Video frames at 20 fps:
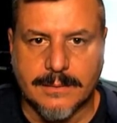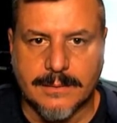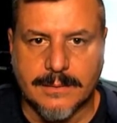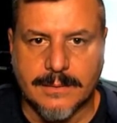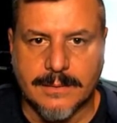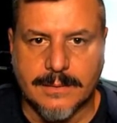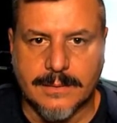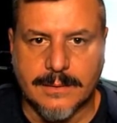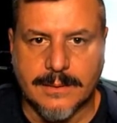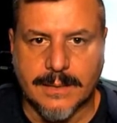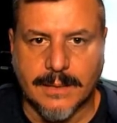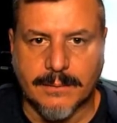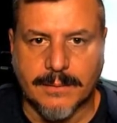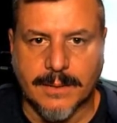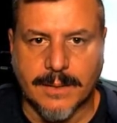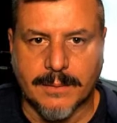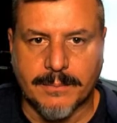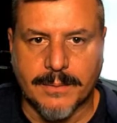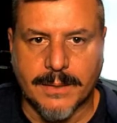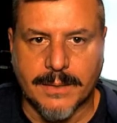Just the
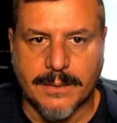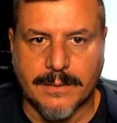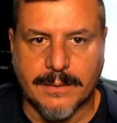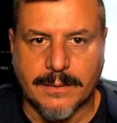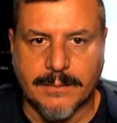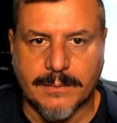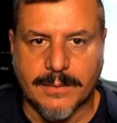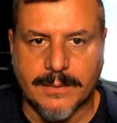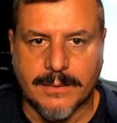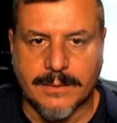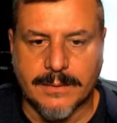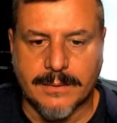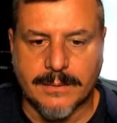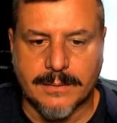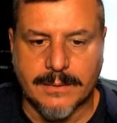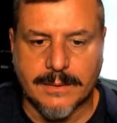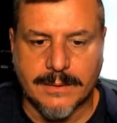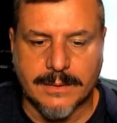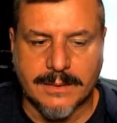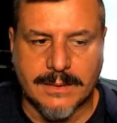ironic part, they're both
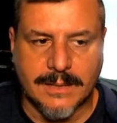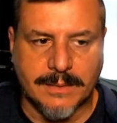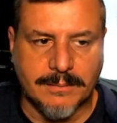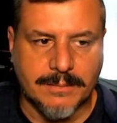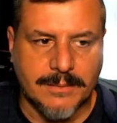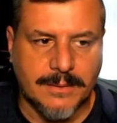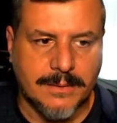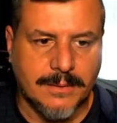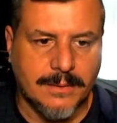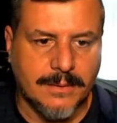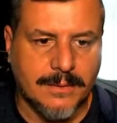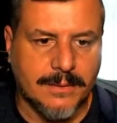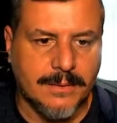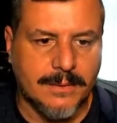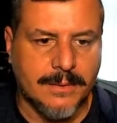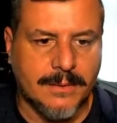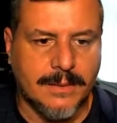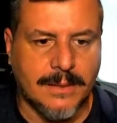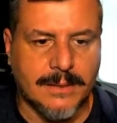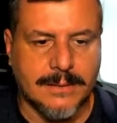using the same
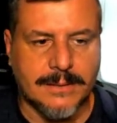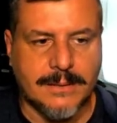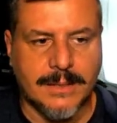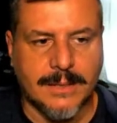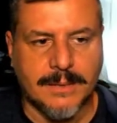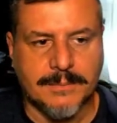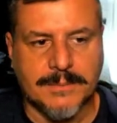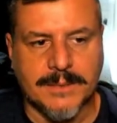desktop.